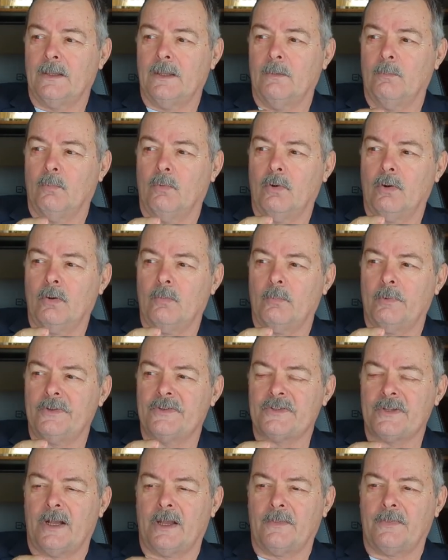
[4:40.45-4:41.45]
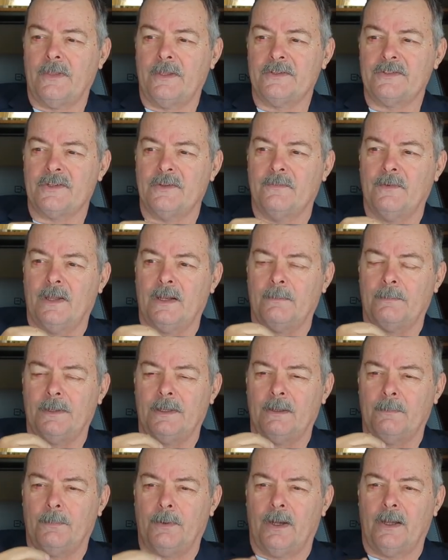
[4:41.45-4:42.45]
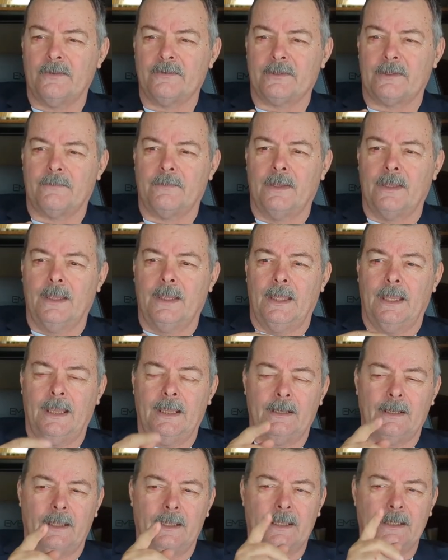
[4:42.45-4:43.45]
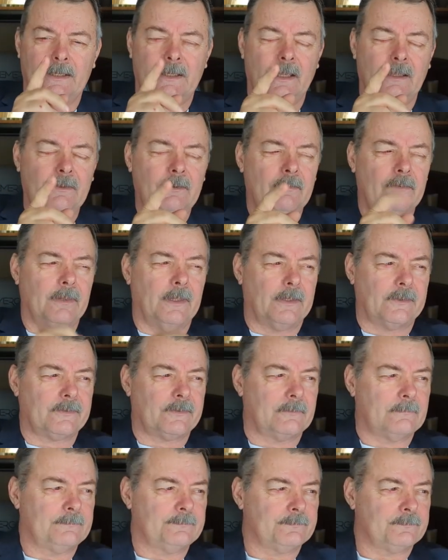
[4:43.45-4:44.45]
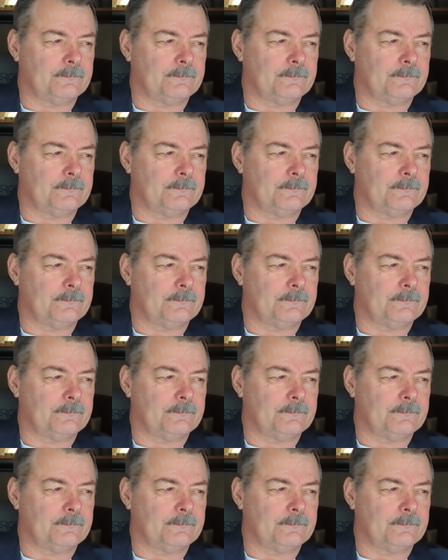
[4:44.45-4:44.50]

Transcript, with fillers: The more we saw things develop in the positive. And I can tell you this